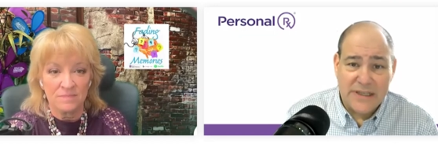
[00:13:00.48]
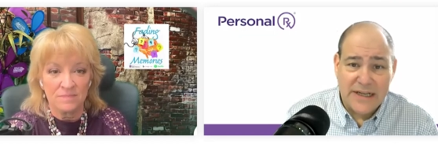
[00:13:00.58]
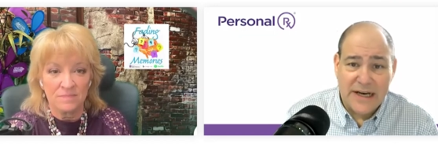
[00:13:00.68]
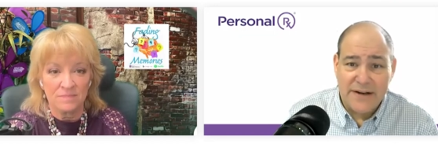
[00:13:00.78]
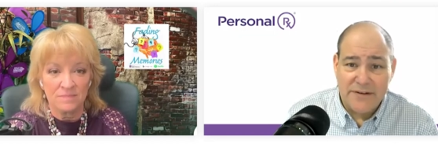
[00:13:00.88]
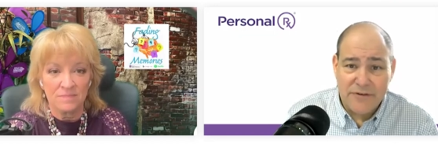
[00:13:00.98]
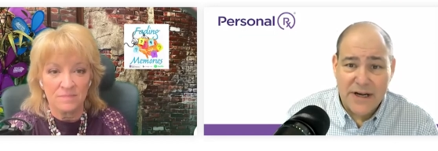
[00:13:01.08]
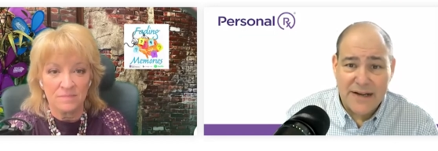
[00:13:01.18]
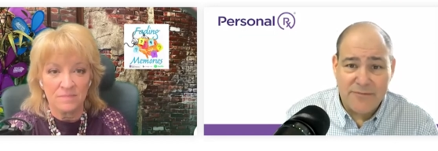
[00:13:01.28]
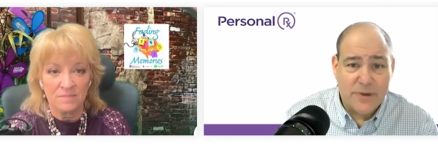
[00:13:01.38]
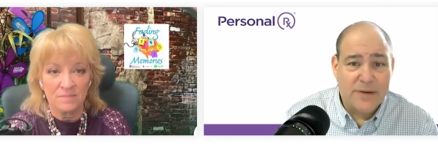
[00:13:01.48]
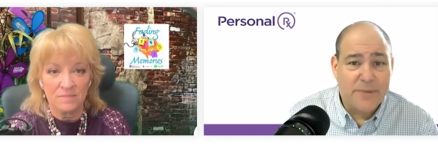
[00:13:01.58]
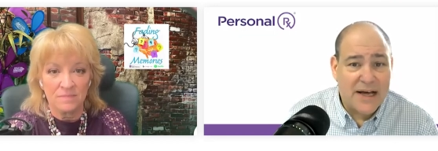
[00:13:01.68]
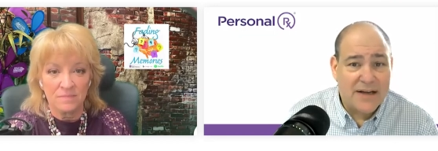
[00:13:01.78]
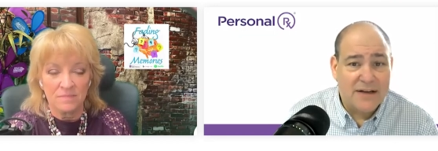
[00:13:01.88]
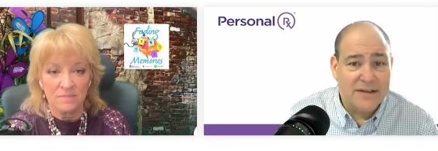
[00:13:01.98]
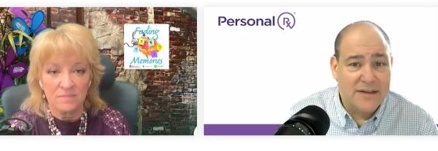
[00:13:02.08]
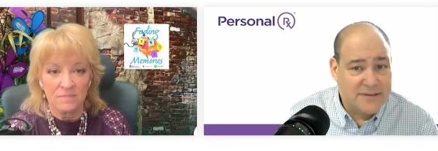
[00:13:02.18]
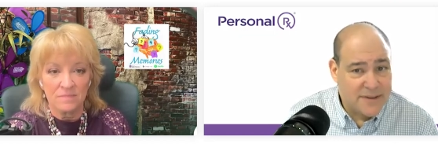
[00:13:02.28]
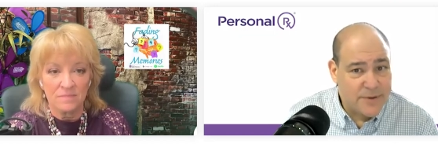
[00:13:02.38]
Speaker 1: nine and five, but a bottle in
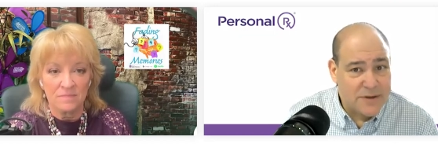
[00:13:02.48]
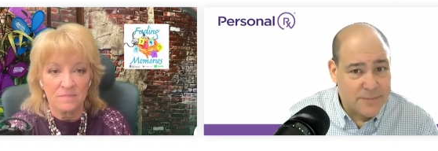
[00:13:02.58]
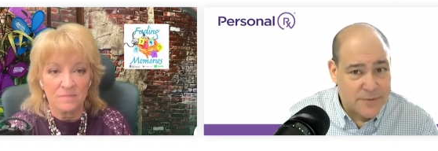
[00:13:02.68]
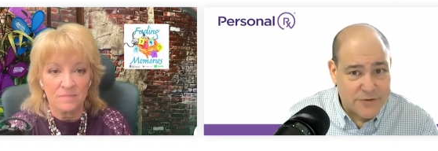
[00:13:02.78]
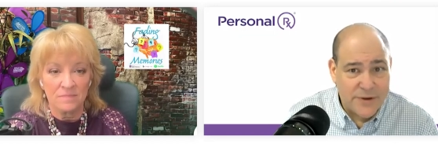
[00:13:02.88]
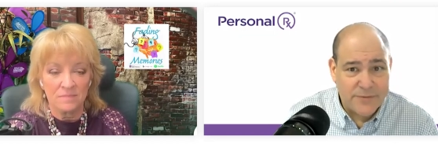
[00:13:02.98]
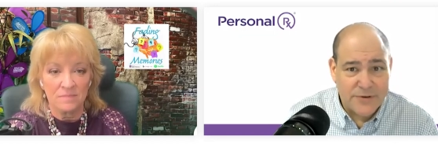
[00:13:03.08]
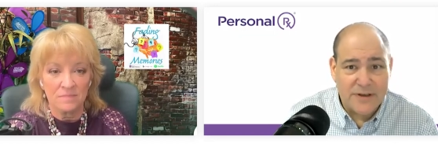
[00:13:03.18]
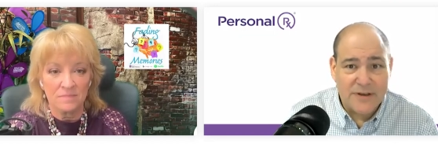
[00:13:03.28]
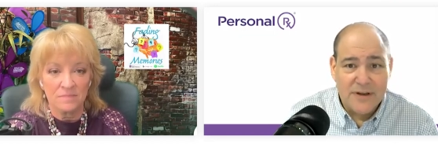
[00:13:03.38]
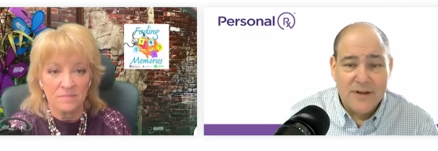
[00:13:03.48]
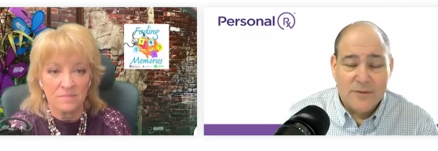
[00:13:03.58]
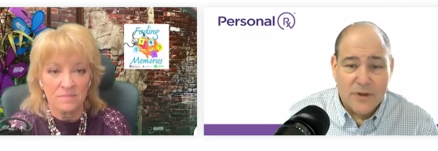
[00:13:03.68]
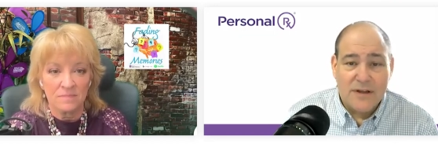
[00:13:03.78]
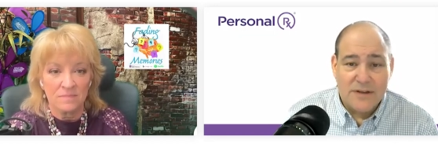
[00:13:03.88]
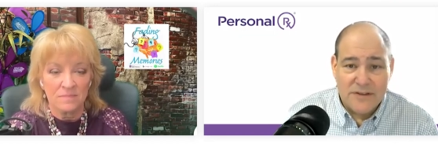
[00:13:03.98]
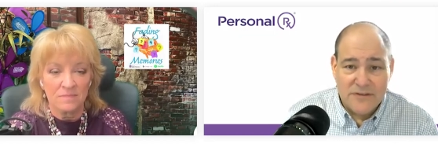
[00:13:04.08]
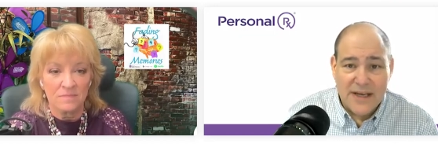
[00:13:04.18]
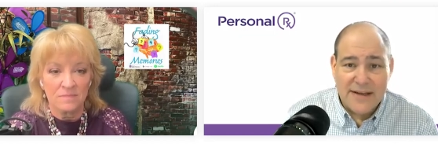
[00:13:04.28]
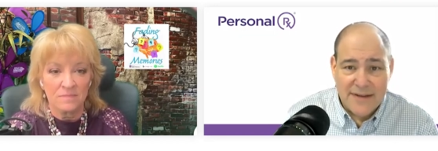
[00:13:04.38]
a typical prescription will only
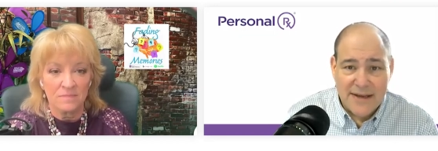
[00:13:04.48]
say take